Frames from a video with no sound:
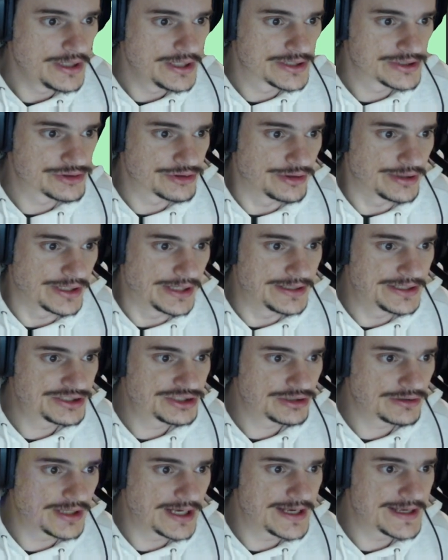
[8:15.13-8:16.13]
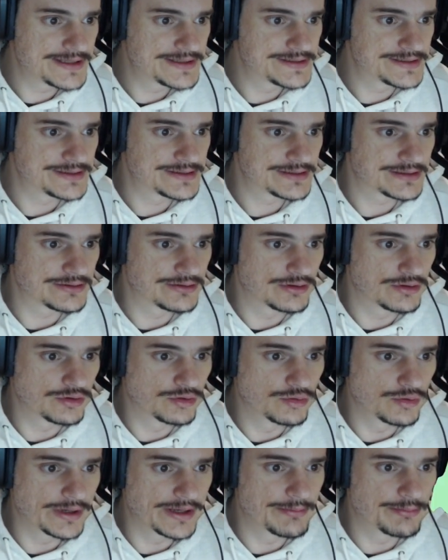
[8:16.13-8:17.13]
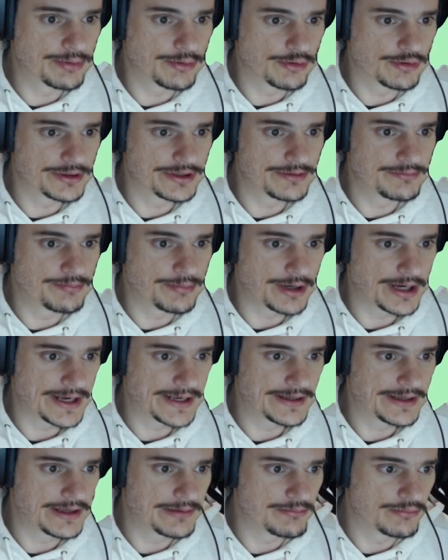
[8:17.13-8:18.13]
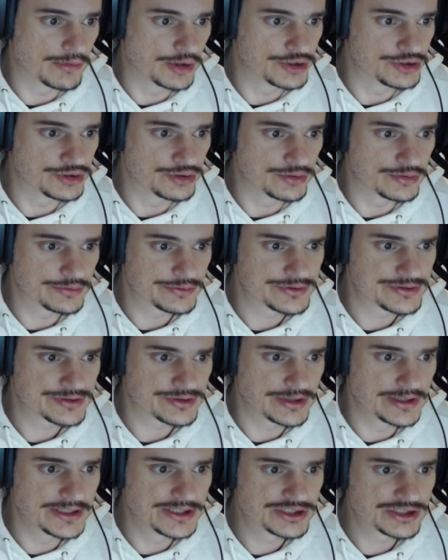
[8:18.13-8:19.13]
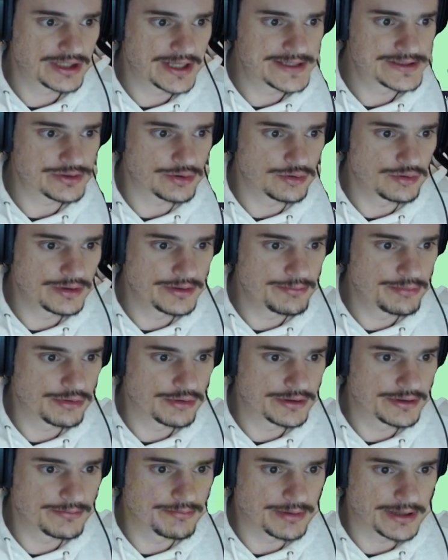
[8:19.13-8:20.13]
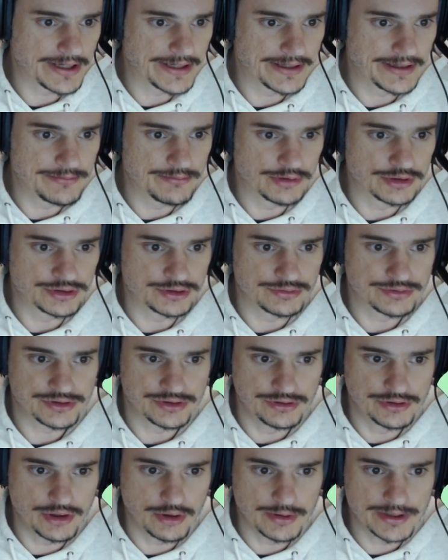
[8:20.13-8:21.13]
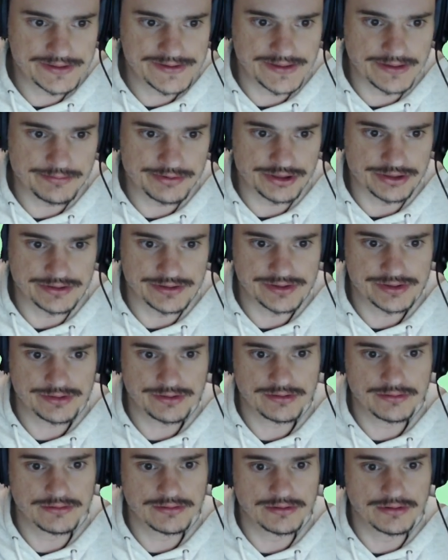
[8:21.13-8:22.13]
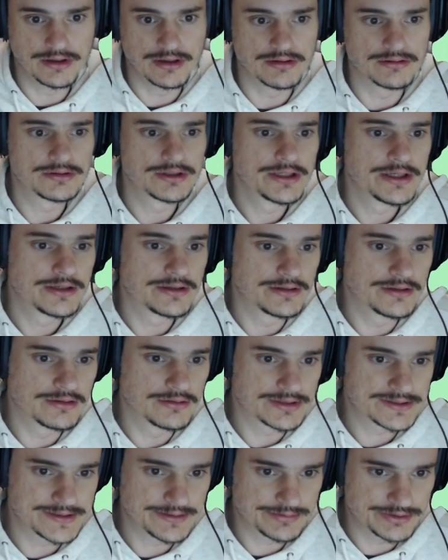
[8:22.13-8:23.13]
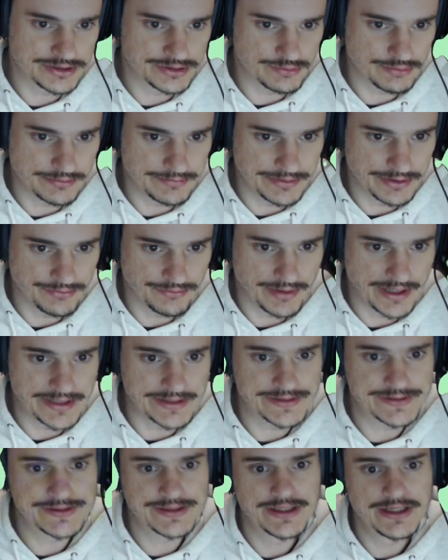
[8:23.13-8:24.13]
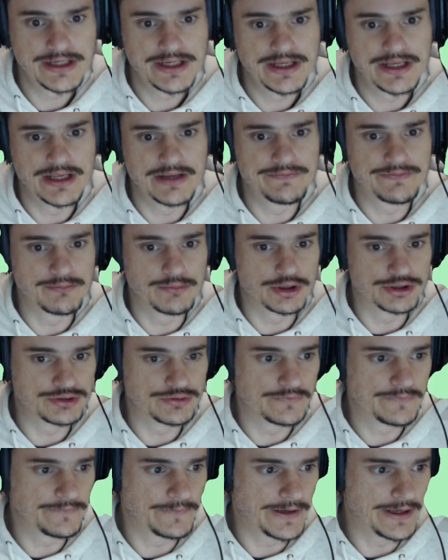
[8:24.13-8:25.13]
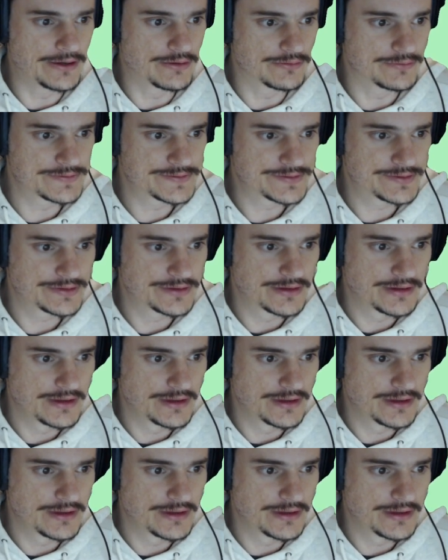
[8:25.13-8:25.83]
So initialize all imported Pygame modules. Initialize all imported Pygame modules. No exceptions. No exceptions will be raised if a module fails.